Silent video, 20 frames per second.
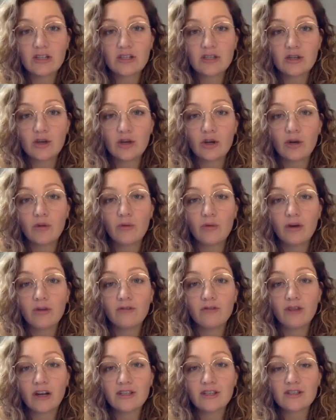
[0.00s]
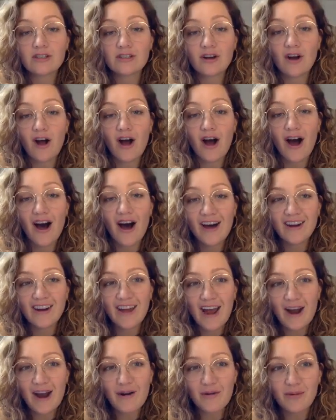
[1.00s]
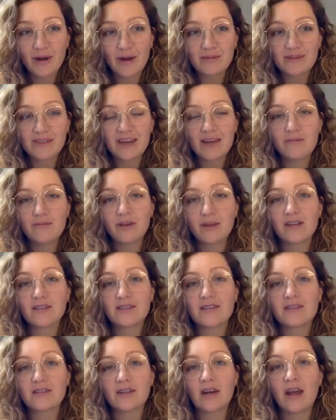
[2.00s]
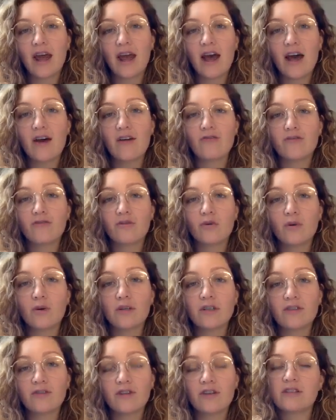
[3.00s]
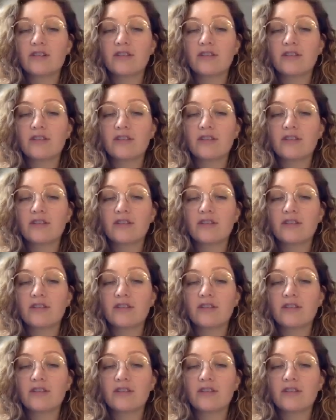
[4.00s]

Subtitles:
So you're going to want to register on our website because it's going to have 4 different